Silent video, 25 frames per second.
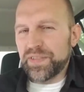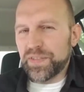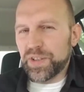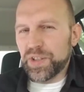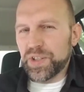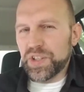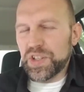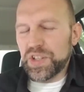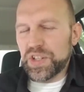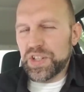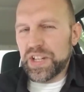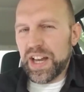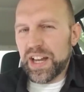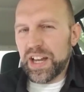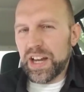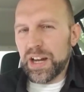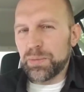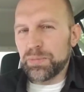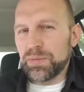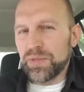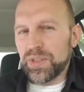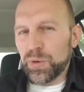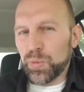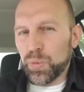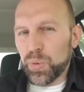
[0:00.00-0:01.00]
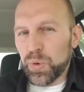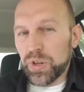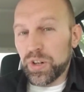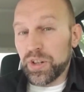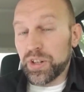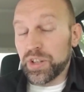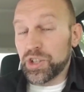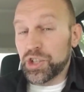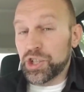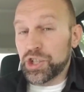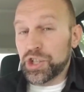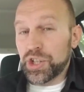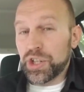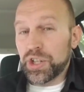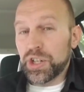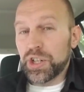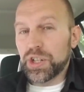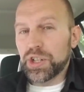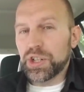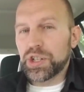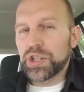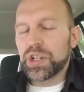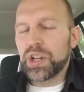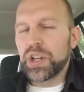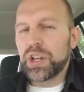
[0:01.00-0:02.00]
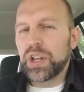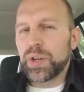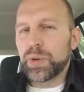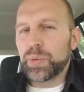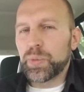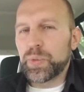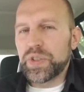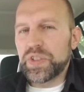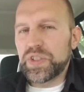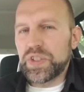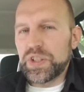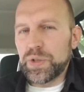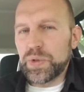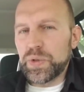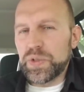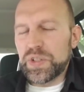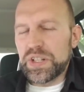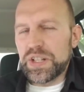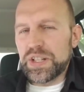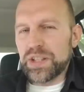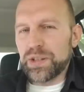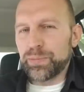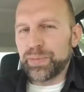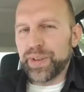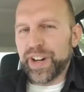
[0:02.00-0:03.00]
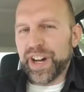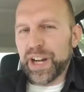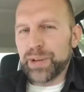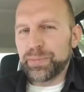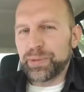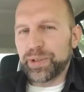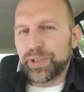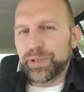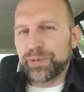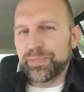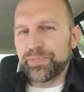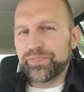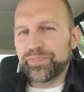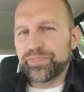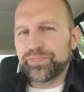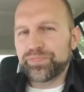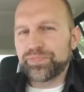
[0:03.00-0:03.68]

first time the word church was used in the Bible.